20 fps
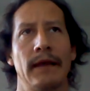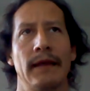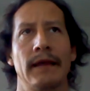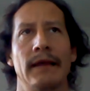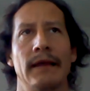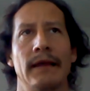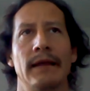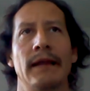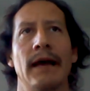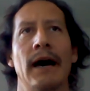
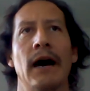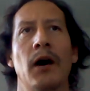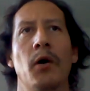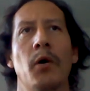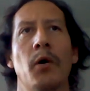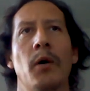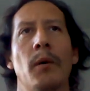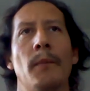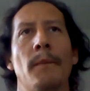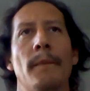Now,
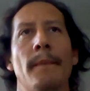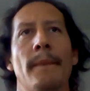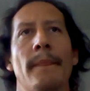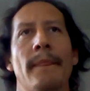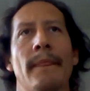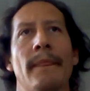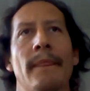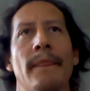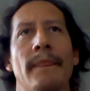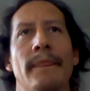
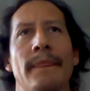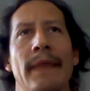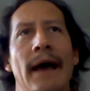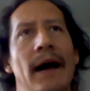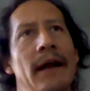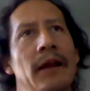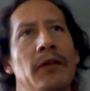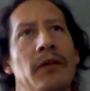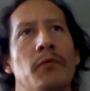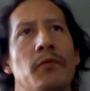that
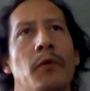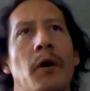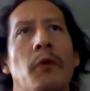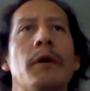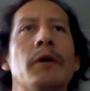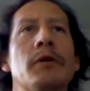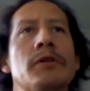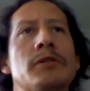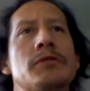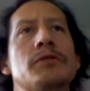is what
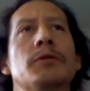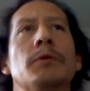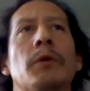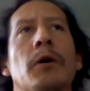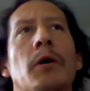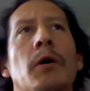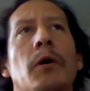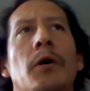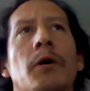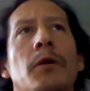we should
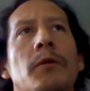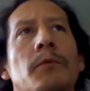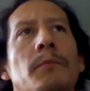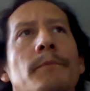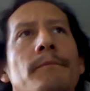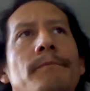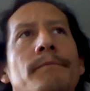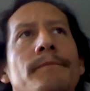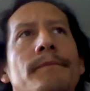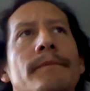call
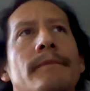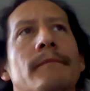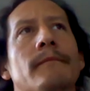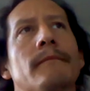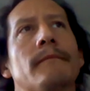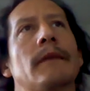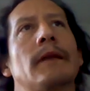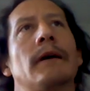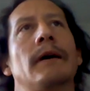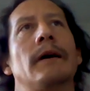
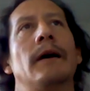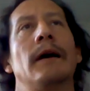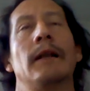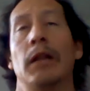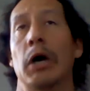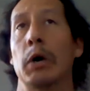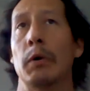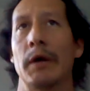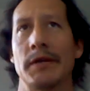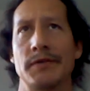
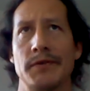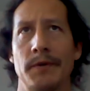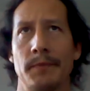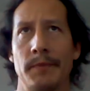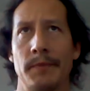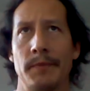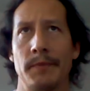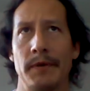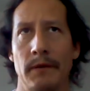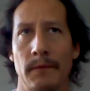low entropy.
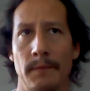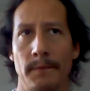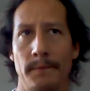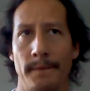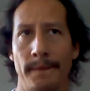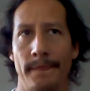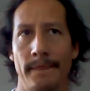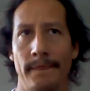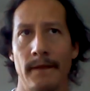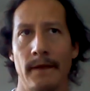
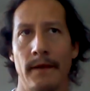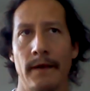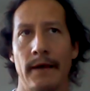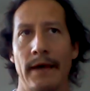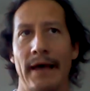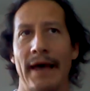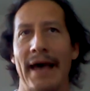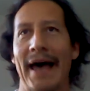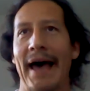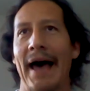
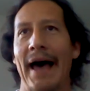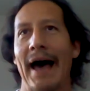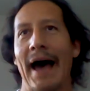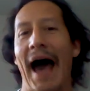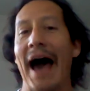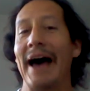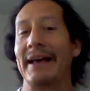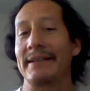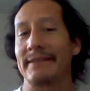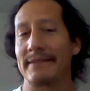
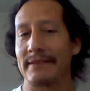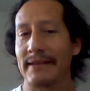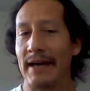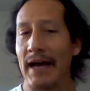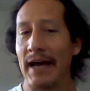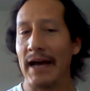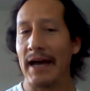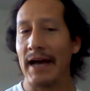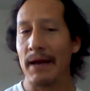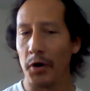As
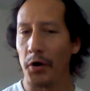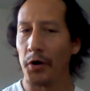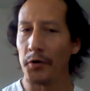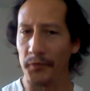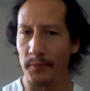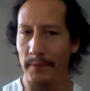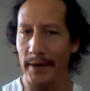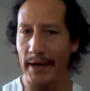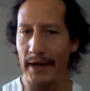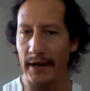time goes
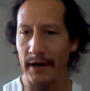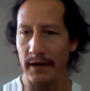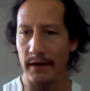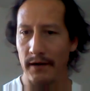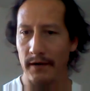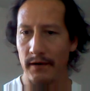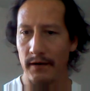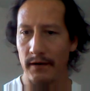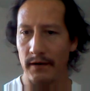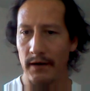by,
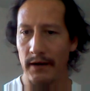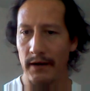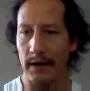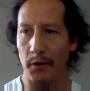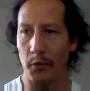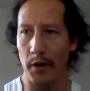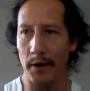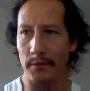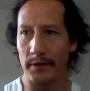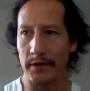
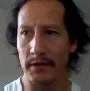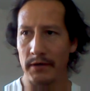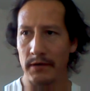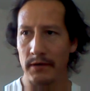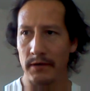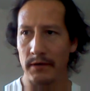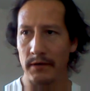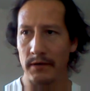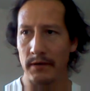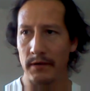however,
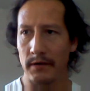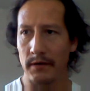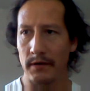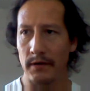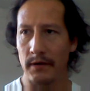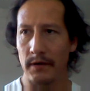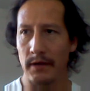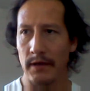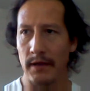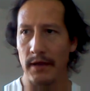
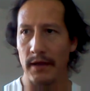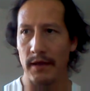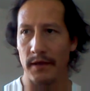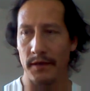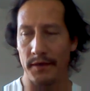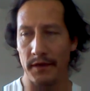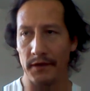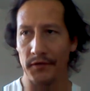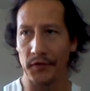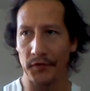
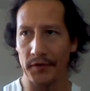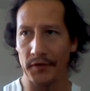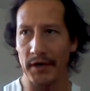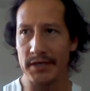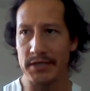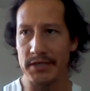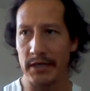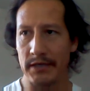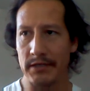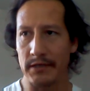things start
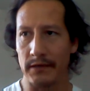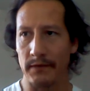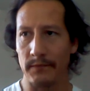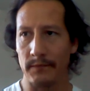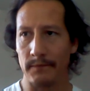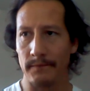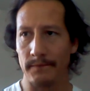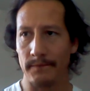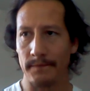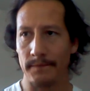changing.
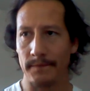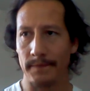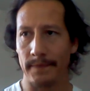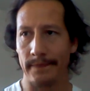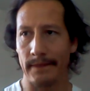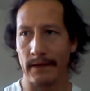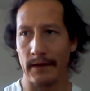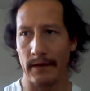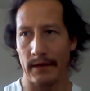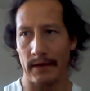
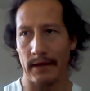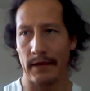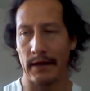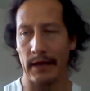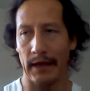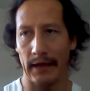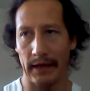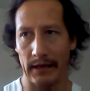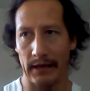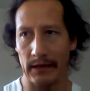
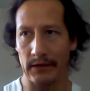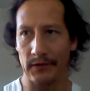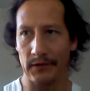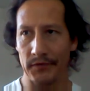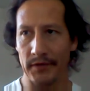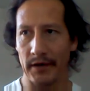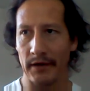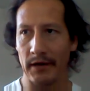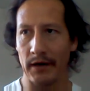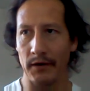Heat
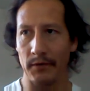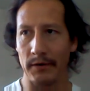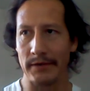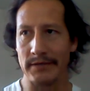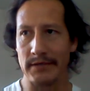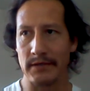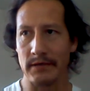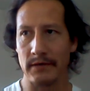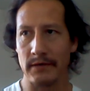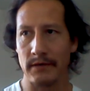starts
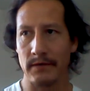increasing.